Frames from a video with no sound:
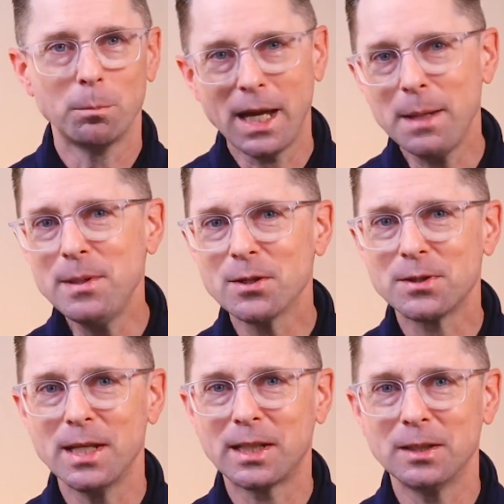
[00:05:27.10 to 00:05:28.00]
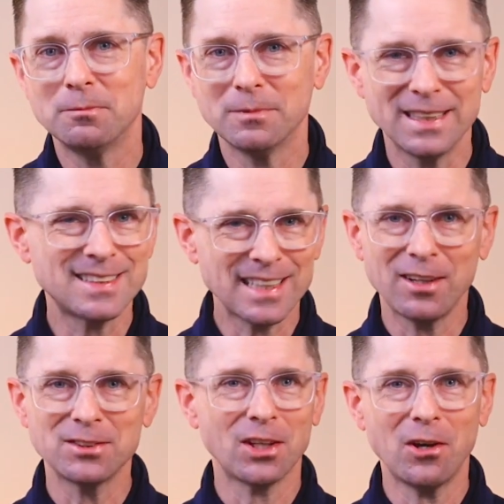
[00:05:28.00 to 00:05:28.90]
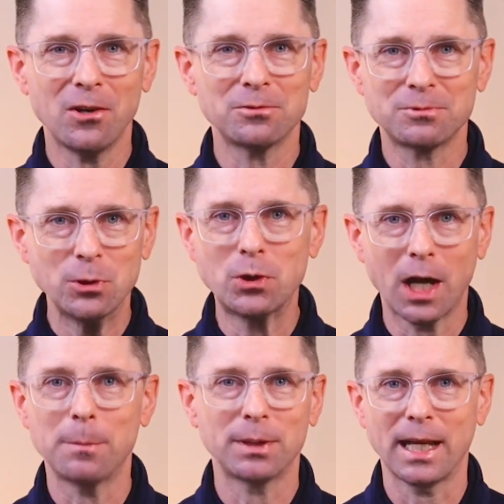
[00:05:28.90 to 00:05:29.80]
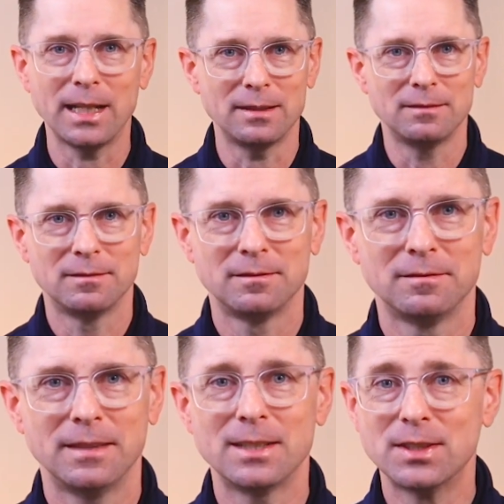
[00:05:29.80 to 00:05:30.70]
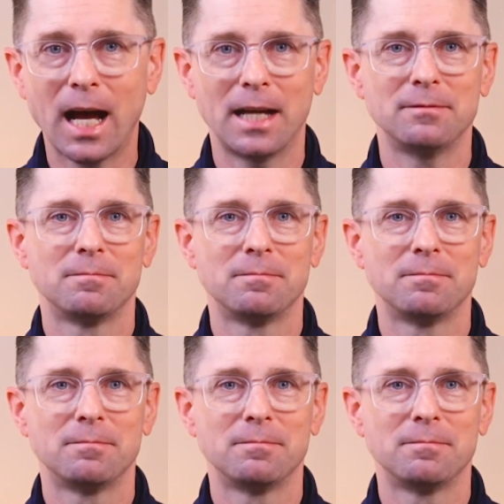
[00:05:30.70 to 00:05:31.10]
maybe you're thinking, well, this sounds all too complicated. It's not.